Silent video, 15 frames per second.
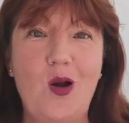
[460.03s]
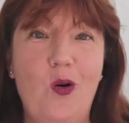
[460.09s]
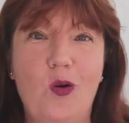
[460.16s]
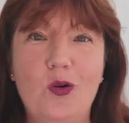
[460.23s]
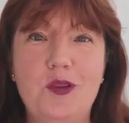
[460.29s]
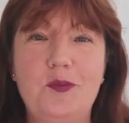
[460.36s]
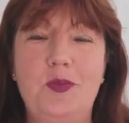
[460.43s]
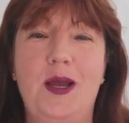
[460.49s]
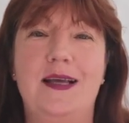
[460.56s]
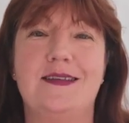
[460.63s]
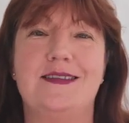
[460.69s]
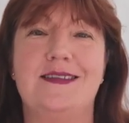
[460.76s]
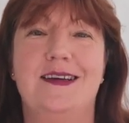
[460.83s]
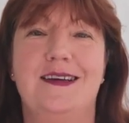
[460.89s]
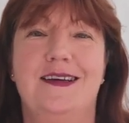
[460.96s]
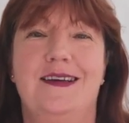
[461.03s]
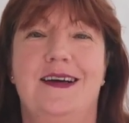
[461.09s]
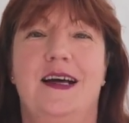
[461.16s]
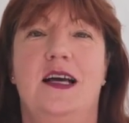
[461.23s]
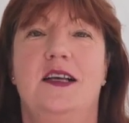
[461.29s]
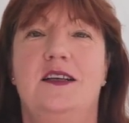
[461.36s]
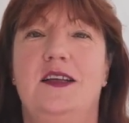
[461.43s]
All the best.
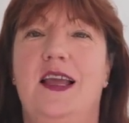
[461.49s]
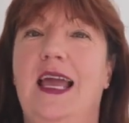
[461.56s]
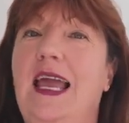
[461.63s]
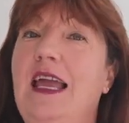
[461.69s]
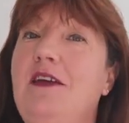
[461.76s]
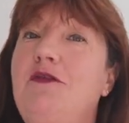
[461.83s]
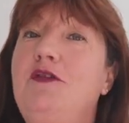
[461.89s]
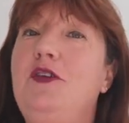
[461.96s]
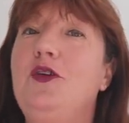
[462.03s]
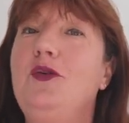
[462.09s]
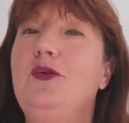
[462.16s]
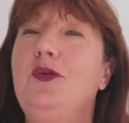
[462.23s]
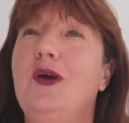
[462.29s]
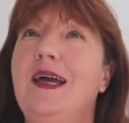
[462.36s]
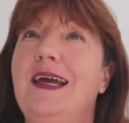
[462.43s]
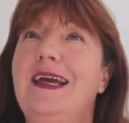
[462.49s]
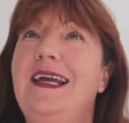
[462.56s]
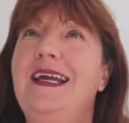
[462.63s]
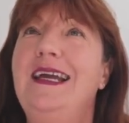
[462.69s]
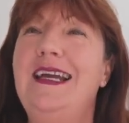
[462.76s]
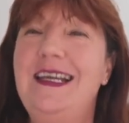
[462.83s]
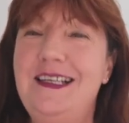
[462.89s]
If you
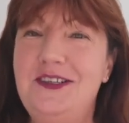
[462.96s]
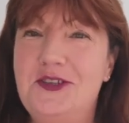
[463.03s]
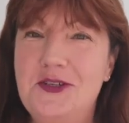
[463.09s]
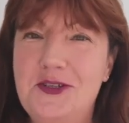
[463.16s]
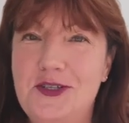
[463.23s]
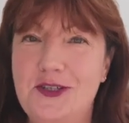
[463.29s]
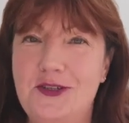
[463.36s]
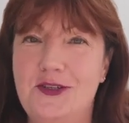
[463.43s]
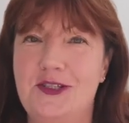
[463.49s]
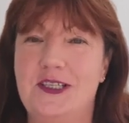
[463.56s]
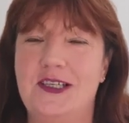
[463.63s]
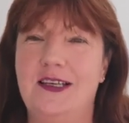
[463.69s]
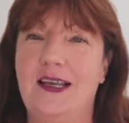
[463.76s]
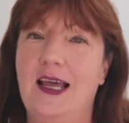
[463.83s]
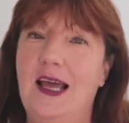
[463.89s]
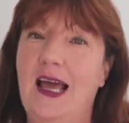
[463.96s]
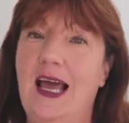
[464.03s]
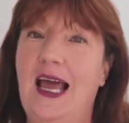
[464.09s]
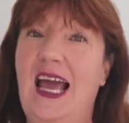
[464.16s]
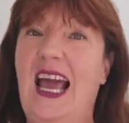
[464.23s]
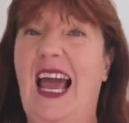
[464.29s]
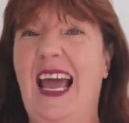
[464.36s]
introduce it
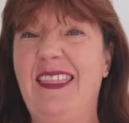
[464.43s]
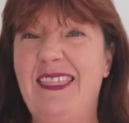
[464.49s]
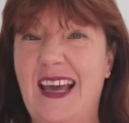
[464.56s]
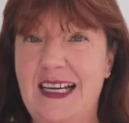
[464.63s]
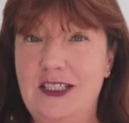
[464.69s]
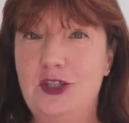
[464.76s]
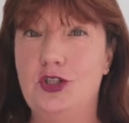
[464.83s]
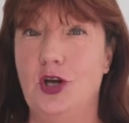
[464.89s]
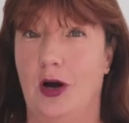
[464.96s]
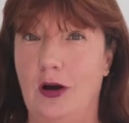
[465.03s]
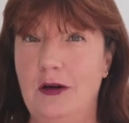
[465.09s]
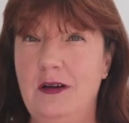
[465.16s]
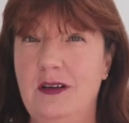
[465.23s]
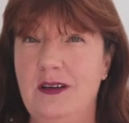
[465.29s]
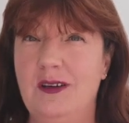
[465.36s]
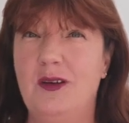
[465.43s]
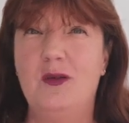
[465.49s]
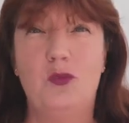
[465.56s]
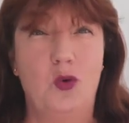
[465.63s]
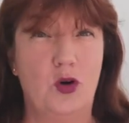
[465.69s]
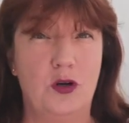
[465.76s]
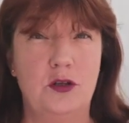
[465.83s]
and they don't
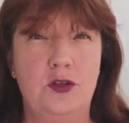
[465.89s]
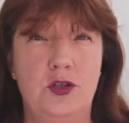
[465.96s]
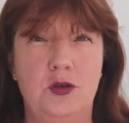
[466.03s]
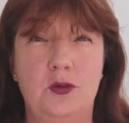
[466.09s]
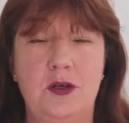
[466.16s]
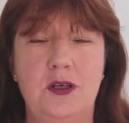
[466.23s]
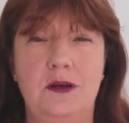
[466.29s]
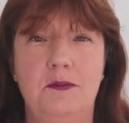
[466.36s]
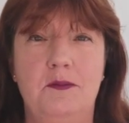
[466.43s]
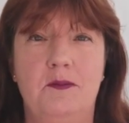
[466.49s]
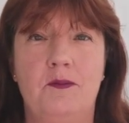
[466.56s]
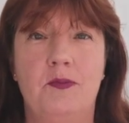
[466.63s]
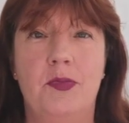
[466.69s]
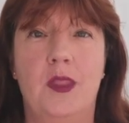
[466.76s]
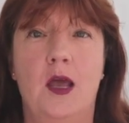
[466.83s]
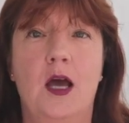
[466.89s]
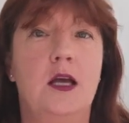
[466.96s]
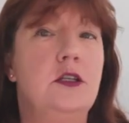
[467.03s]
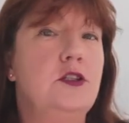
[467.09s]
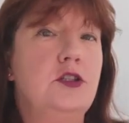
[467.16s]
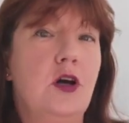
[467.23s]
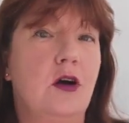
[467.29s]
want to do it,
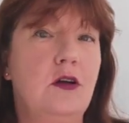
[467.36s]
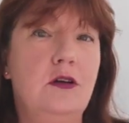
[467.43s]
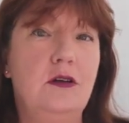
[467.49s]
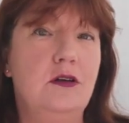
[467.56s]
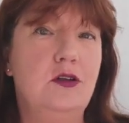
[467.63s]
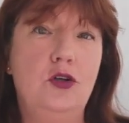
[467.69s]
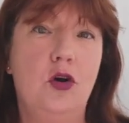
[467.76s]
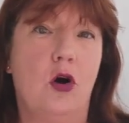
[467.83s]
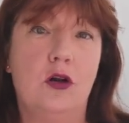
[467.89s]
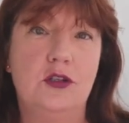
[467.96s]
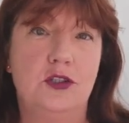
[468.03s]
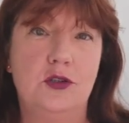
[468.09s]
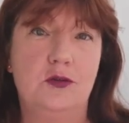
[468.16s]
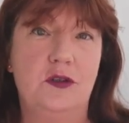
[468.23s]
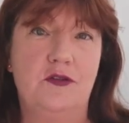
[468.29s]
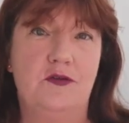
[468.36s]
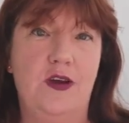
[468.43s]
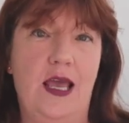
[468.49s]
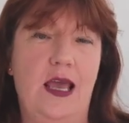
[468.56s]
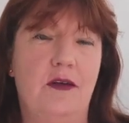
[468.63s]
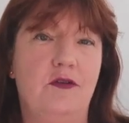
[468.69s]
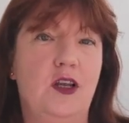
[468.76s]
don't not do it
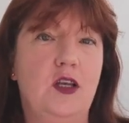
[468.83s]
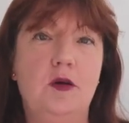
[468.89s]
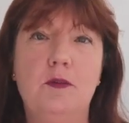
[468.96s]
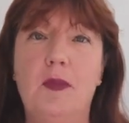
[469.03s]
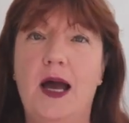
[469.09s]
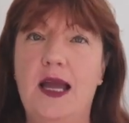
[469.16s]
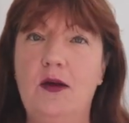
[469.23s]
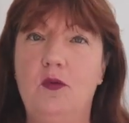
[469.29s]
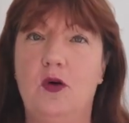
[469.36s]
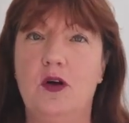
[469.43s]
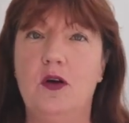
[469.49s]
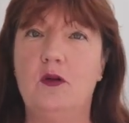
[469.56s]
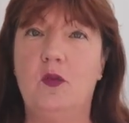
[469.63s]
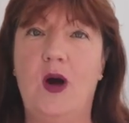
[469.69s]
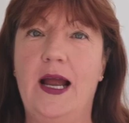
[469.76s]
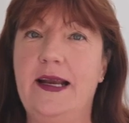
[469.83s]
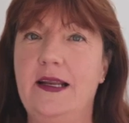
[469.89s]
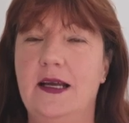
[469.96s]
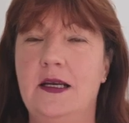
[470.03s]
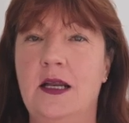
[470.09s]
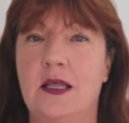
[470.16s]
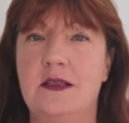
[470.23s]
forever. You may want to wait
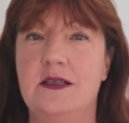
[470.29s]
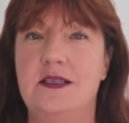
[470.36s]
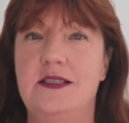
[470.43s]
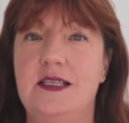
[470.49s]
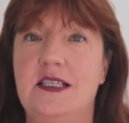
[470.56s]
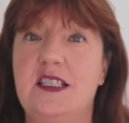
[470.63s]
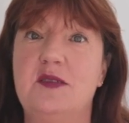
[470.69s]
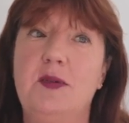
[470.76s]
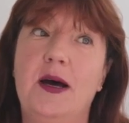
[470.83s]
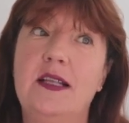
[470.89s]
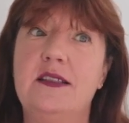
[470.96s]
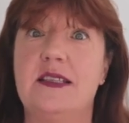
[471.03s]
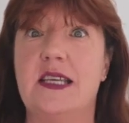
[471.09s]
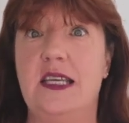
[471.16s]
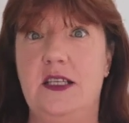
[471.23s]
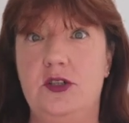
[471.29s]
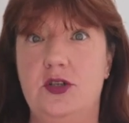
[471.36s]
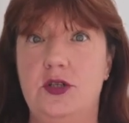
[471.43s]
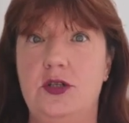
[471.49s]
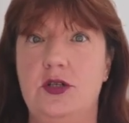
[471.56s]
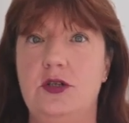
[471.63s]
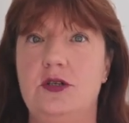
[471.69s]
another 6 months,
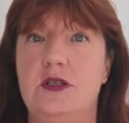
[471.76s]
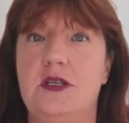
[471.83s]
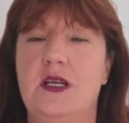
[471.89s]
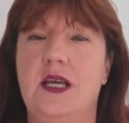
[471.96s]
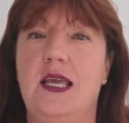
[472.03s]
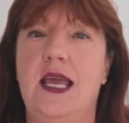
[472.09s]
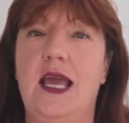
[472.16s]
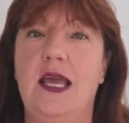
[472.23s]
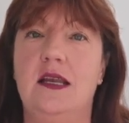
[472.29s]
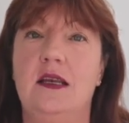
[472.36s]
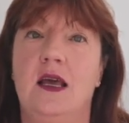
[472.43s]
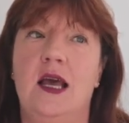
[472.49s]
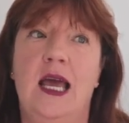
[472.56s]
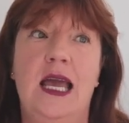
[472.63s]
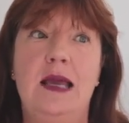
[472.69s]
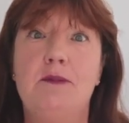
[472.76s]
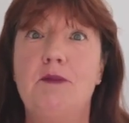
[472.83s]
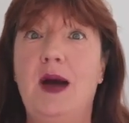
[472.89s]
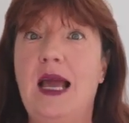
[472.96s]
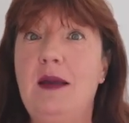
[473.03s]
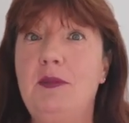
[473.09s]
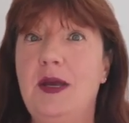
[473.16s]
introduce it again. It
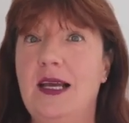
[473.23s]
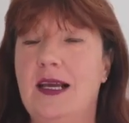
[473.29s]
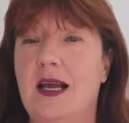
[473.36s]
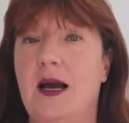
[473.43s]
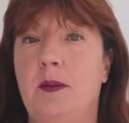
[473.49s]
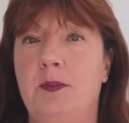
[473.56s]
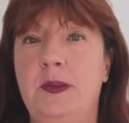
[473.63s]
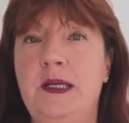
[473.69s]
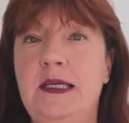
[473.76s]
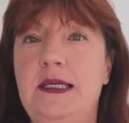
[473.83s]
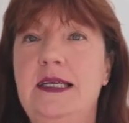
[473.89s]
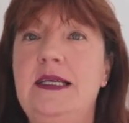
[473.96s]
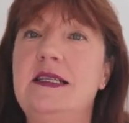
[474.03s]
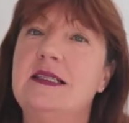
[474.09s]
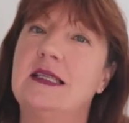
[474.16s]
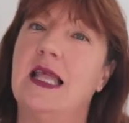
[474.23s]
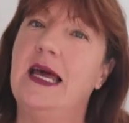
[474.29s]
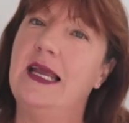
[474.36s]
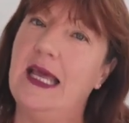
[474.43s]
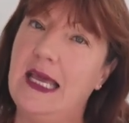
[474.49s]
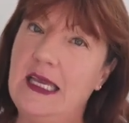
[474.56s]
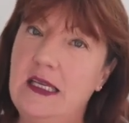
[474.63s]
may be a couple of years
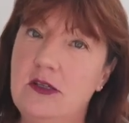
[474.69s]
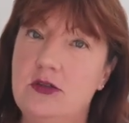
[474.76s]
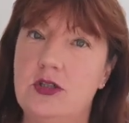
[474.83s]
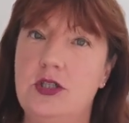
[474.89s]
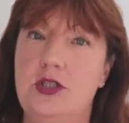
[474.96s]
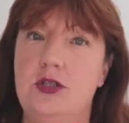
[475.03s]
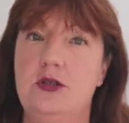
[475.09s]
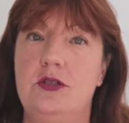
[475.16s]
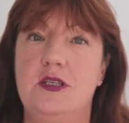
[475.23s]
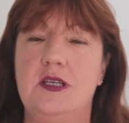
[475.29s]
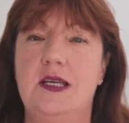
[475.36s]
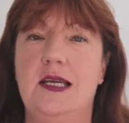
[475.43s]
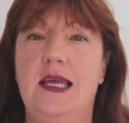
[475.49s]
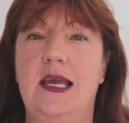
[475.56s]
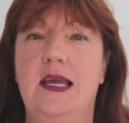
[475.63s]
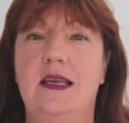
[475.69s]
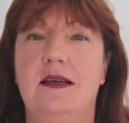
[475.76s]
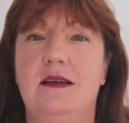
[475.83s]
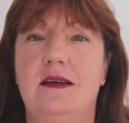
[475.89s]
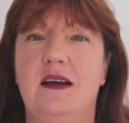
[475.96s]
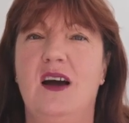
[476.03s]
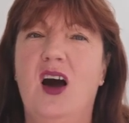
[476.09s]
later, introduce it
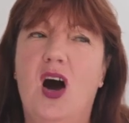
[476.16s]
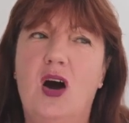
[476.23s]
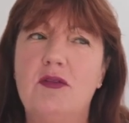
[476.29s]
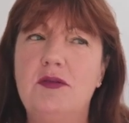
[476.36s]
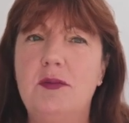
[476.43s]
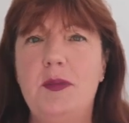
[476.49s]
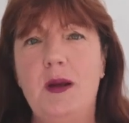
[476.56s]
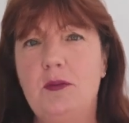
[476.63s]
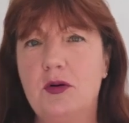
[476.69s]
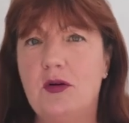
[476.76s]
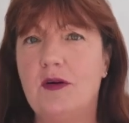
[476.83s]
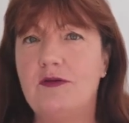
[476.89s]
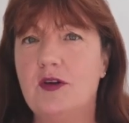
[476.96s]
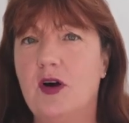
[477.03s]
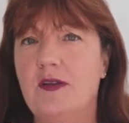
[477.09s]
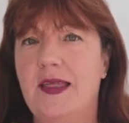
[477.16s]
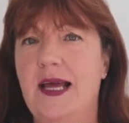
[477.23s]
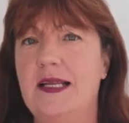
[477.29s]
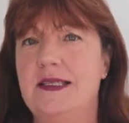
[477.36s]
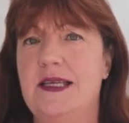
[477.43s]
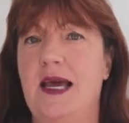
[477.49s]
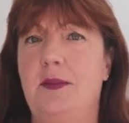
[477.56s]
again. I remember I've got
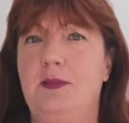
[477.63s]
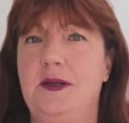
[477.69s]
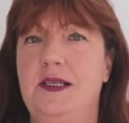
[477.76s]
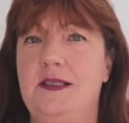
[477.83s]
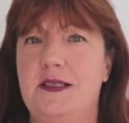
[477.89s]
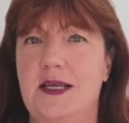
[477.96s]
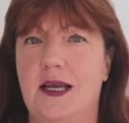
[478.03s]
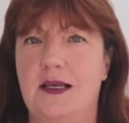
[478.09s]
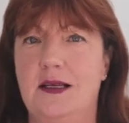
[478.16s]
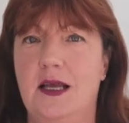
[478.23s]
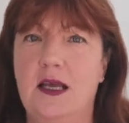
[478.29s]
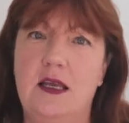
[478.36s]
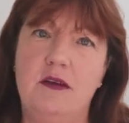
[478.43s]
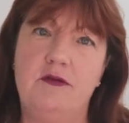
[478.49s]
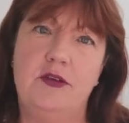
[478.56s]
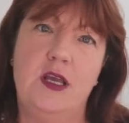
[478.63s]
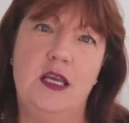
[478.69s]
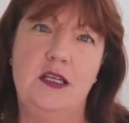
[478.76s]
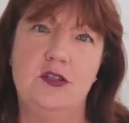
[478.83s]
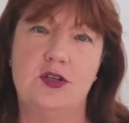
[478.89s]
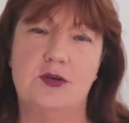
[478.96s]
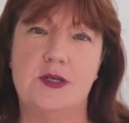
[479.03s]
that tapping technique if you're
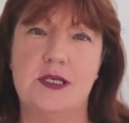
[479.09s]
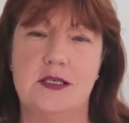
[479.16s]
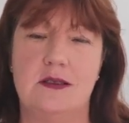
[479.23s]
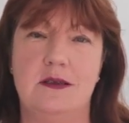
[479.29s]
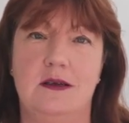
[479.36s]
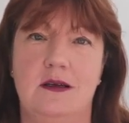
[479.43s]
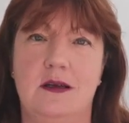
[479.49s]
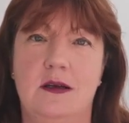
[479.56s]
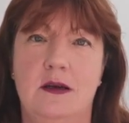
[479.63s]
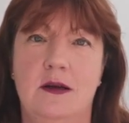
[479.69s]
interested.